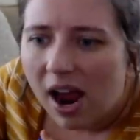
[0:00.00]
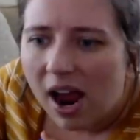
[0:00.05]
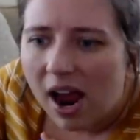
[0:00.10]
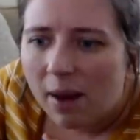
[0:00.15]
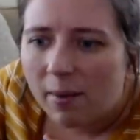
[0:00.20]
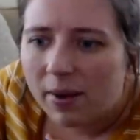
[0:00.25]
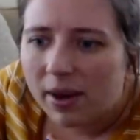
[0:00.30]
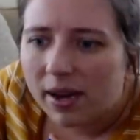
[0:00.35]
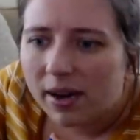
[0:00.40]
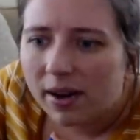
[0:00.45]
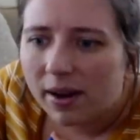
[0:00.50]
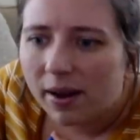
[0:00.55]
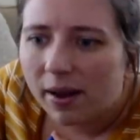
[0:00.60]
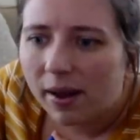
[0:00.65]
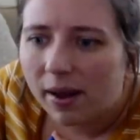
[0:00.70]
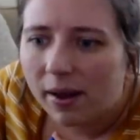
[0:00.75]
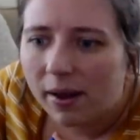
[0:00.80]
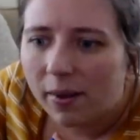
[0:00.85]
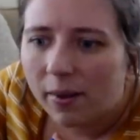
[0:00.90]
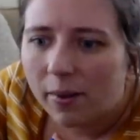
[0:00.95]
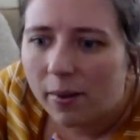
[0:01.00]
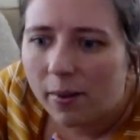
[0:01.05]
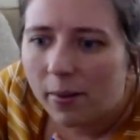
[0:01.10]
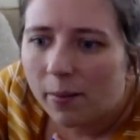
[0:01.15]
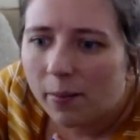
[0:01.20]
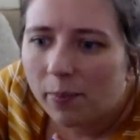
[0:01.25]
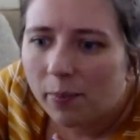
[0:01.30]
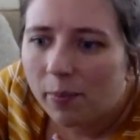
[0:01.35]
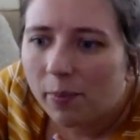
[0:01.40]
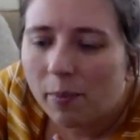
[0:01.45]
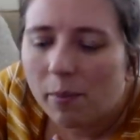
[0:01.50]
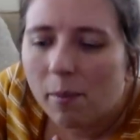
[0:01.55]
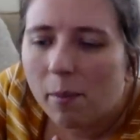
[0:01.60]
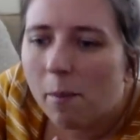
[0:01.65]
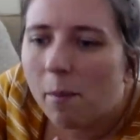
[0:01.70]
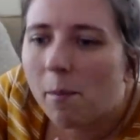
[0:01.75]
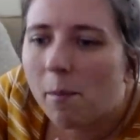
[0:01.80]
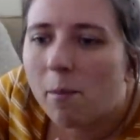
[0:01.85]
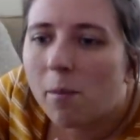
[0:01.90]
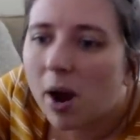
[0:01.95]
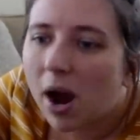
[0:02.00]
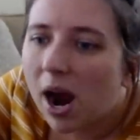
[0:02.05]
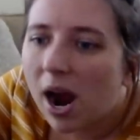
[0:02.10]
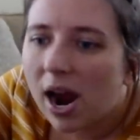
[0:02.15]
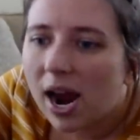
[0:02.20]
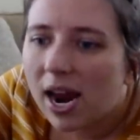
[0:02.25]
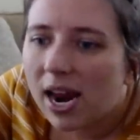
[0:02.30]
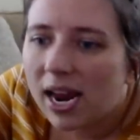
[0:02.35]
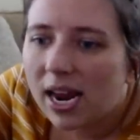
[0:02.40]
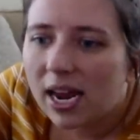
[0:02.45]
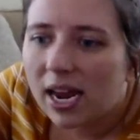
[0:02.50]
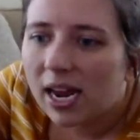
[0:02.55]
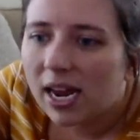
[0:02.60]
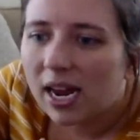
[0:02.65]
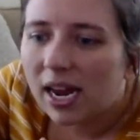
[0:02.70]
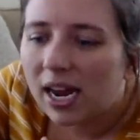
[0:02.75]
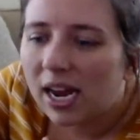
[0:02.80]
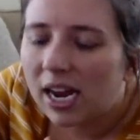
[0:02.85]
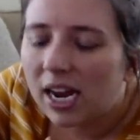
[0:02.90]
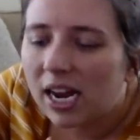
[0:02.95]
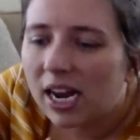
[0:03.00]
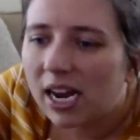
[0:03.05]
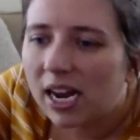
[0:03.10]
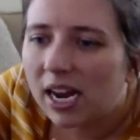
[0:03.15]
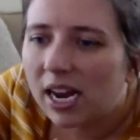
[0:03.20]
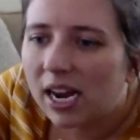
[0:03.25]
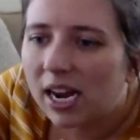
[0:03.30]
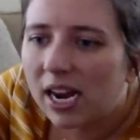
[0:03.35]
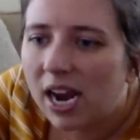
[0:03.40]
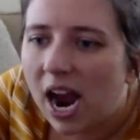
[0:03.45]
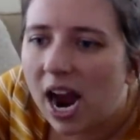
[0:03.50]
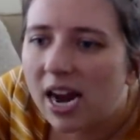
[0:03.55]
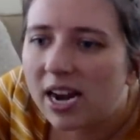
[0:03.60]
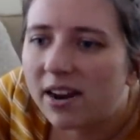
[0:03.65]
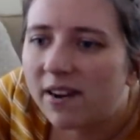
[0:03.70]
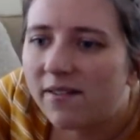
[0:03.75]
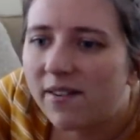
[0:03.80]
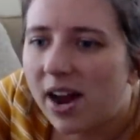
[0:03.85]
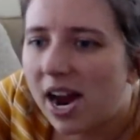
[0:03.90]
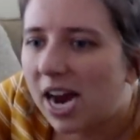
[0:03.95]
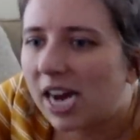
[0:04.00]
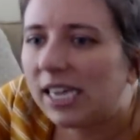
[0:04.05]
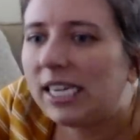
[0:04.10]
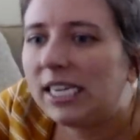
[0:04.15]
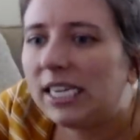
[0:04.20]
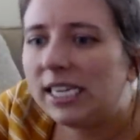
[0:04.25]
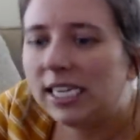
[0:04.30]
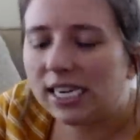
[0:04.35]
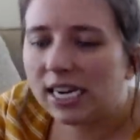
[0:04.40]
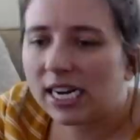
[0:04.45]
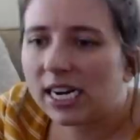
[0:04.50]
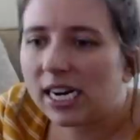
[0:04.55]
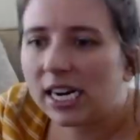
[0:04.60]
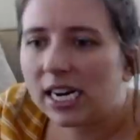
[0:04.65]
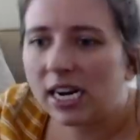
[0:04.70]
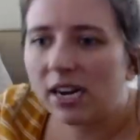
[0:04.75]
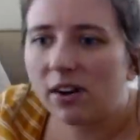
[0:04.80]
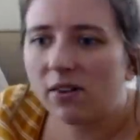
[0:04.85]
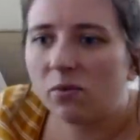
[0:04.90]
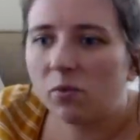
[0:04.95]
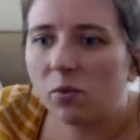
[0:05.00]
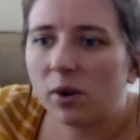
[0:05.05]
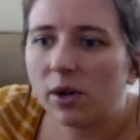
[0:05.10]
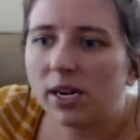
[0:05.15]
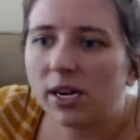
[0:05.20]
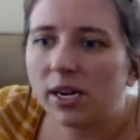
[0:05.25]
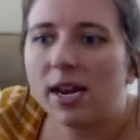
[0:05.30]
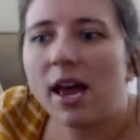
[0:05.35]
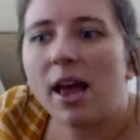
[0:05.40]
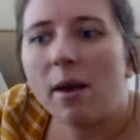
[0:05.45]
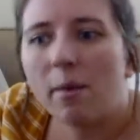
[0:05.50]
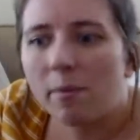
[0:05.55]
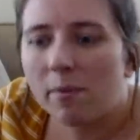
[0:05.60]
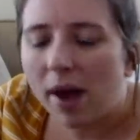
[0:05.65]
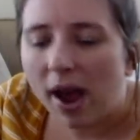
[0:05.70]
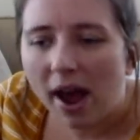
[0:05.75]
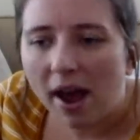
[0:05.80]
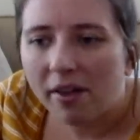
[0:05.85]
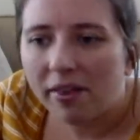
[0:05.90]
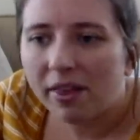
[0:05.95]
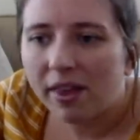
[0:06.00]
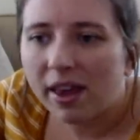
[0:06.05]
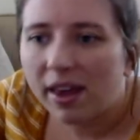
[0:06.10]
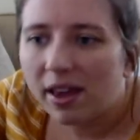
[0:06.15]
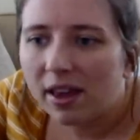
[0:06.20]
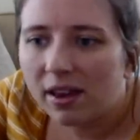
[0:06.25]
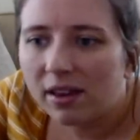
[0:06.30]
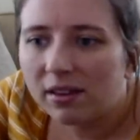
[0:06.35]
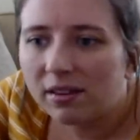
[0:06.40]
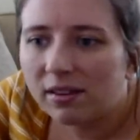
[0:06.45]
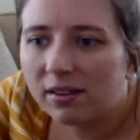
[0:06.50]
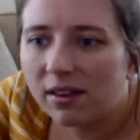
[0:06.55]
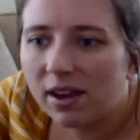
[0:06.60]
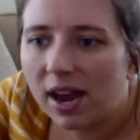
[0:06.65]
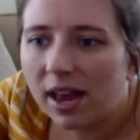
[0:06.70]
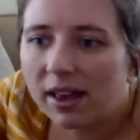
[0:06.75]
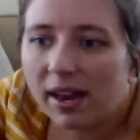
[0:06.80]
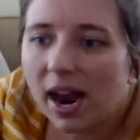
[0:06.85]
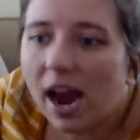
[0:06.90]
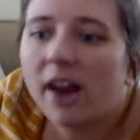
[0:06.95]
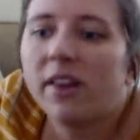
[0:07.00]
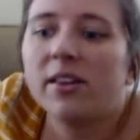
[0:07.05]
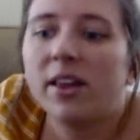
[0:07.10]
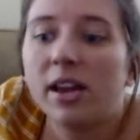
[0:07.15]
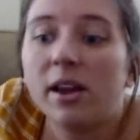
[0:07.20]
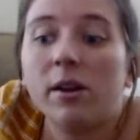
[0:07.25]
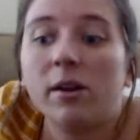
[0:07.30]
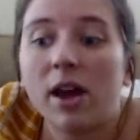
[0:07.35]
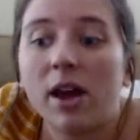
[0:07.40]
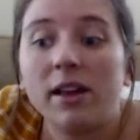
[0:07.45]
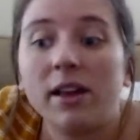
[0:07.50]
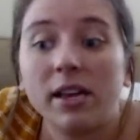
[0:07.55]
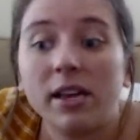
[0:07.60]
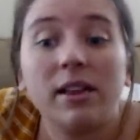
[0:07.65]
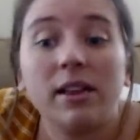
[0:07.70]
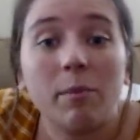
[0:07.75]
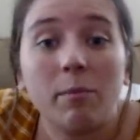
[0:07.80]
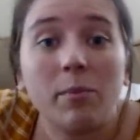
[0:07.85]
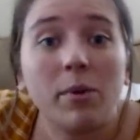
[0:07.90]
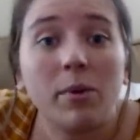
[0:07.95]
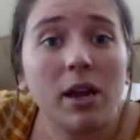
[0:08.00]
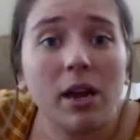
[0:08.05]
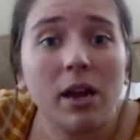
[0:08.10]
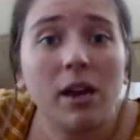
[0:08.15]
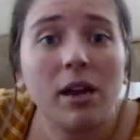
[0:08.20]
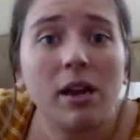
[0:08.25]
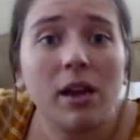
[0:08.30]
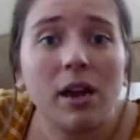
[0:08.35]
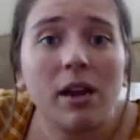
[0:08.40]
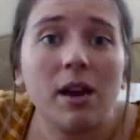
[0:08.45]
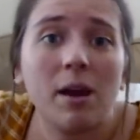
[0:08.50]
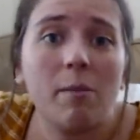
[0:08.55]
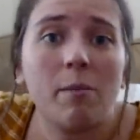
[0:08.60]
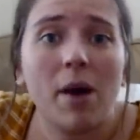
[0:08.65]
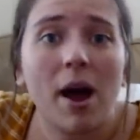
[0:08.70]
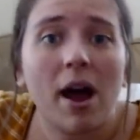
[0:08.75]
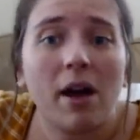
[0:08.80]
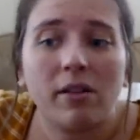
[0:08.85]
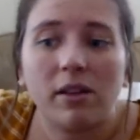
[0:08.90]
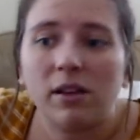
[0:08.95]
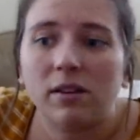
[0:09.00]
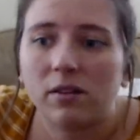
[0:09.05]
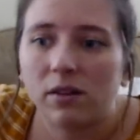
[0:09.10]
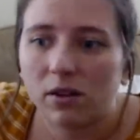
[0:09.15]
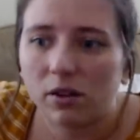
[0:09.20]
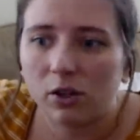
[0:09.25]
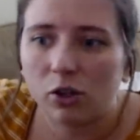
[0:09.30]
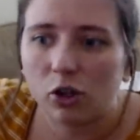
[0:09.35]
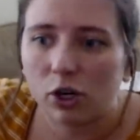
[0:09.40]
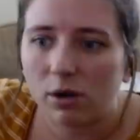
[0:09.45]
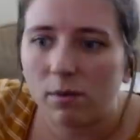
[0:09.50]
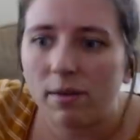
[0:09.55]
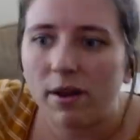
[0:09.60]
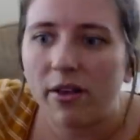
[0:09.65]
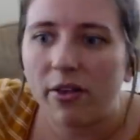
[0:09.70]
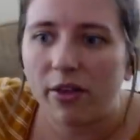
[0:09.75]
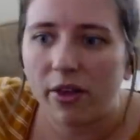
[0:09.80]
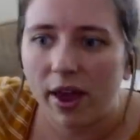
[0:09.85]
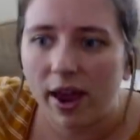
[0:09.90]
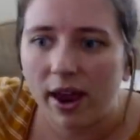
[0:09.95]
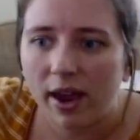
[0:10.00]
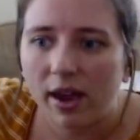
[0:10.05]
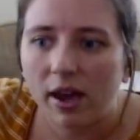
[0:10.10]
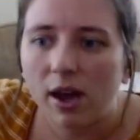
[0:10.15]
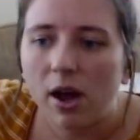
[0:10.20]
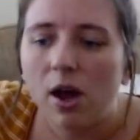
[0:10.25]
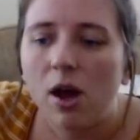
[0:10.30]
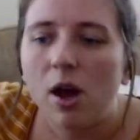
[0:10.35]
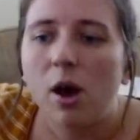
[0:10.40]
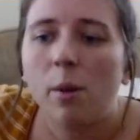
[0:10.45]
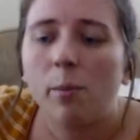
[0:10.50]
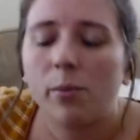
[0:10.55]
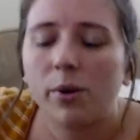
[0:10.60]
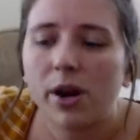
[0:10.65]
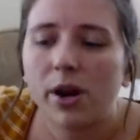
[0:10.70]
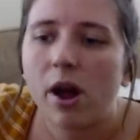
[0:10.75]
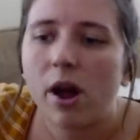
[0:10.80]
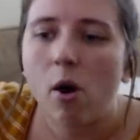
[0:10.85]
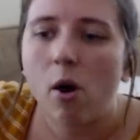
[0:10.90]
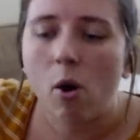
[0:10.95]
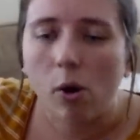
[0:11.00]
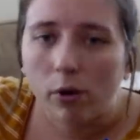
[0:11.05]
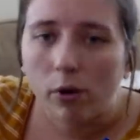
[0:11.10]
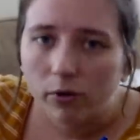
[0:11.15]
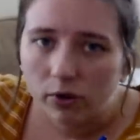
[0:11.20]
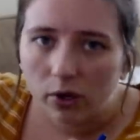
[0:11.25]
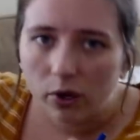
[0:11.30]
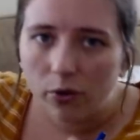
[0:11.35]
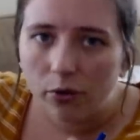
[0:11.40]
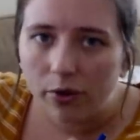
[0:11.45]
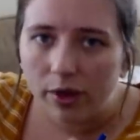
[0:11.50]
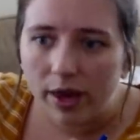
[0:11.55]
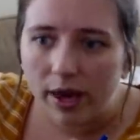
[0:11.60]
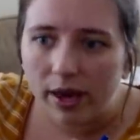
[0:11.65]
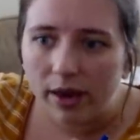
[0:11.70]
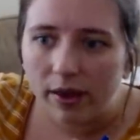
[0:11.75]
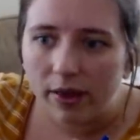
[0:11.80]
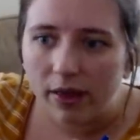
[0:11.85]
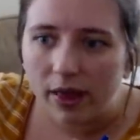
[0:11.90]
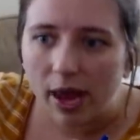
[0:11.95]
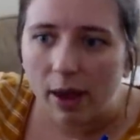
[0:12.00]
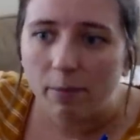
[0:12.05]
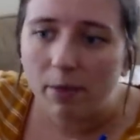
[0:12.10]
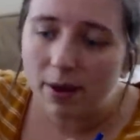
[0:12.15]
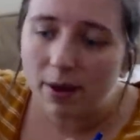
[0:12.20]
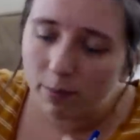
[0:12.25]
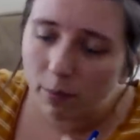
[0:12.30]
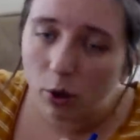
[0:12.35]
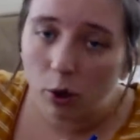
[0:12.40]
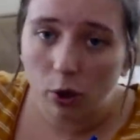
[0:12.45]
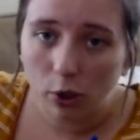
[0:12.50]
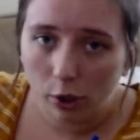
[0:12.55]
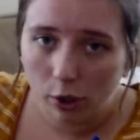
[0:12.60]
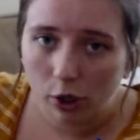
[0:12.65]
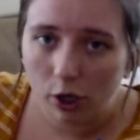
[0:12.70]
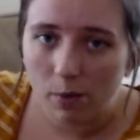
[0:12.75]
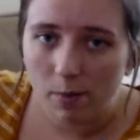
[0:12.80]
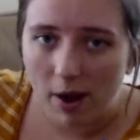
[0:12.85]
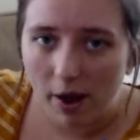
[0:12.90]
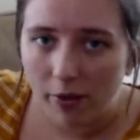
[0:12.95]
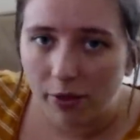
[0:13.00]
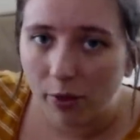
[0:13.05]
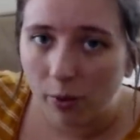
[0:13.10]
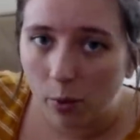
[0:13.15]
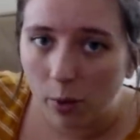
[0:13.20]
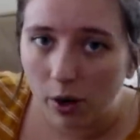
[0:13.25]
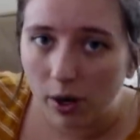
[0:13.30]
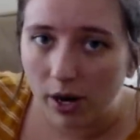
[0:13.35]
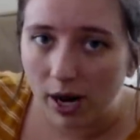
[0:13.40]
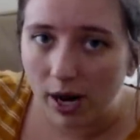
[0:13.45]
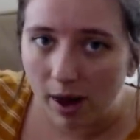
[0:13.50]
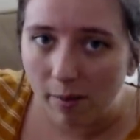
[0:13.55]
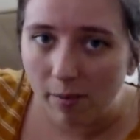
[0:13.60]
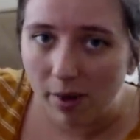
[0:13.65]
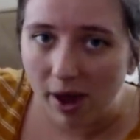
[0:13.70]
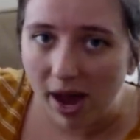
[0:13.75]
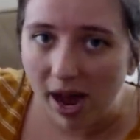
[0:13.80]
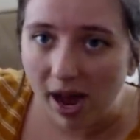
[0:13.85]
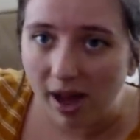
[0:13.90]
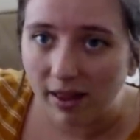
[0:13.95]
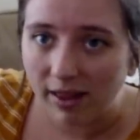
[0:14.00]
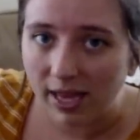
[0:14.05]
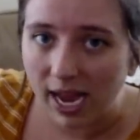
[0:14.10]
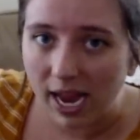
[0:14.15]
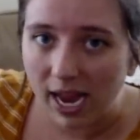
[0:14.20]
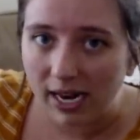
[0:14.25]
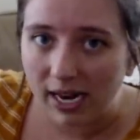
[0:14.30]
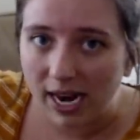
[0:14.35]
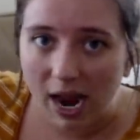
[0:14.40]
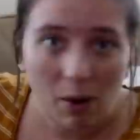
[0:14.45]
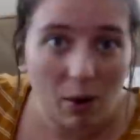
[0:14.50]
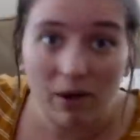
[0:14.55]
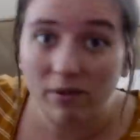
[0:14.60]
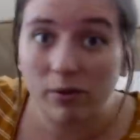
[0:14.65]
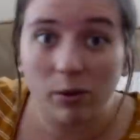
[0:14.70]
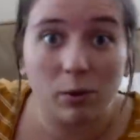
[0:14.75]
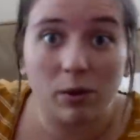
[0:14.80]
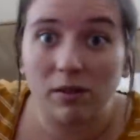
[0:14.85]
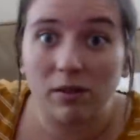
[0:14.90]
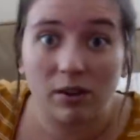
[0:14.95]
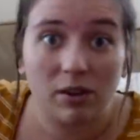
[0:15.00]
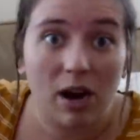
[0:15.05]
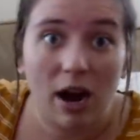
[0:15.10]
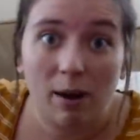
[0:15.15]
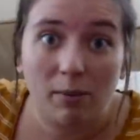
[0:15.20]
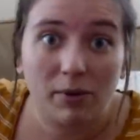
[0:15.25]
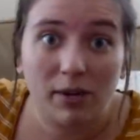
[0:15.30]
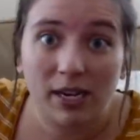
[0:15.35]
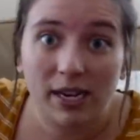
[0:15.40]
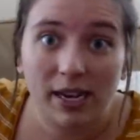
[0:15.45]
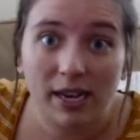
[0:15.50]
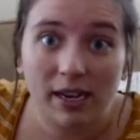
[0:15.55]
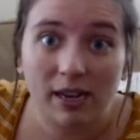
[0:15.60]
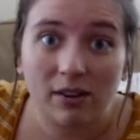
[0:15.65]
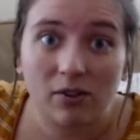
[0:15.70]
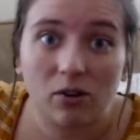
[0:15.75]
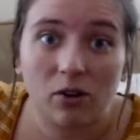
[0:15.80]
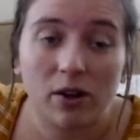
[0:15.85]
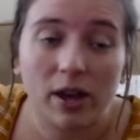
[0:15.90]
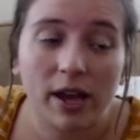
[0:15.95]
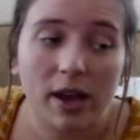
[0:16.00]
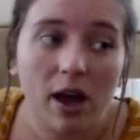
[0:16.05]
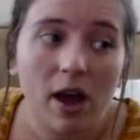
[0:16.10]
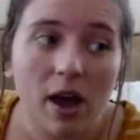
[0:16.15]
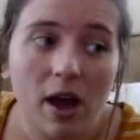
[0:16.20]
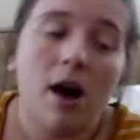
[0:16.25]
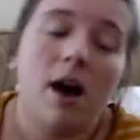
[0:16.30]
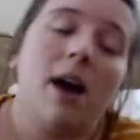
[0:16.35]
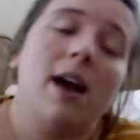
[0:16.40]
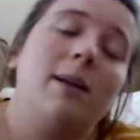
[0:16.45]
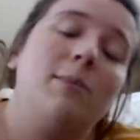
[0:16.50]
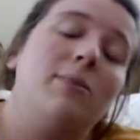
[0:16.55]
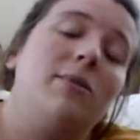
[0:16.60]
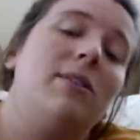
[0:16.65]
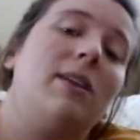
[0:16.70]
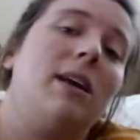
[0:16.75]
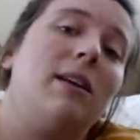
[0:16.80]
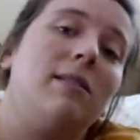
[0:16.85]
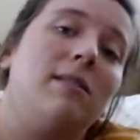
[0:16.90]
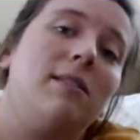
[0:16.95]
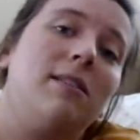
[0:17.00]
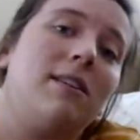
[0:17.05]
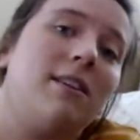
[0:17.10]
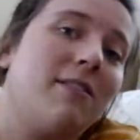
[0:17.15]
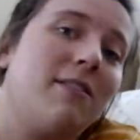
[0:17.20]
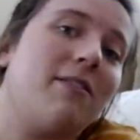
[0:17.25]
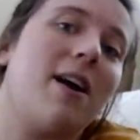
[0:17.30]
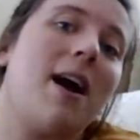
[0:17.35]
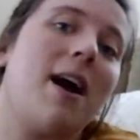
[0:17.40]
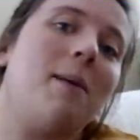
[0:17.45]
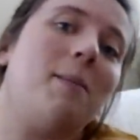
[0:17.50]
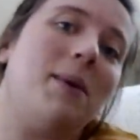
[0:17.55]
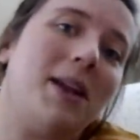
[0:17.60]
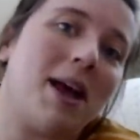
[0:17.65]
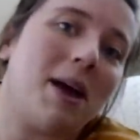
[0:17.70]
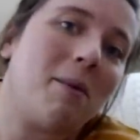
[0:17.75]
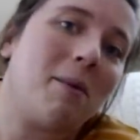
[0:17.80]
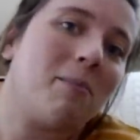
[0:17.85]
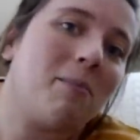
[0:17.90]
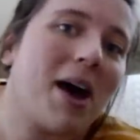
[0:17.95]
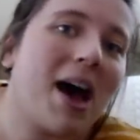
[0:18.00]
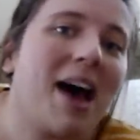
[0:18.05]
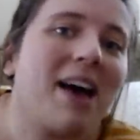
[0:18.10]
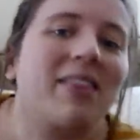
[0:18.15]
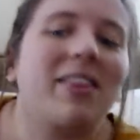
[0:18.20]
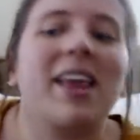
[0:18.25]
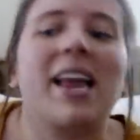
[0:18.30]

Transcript: I mean, my kind of idea of what an empath is, like, I think I think that being an empath is a legitimate thing, but I also think that people learned about the word empath and now everyone's adopting it because they're like, I'm sensitive, I'm an empath.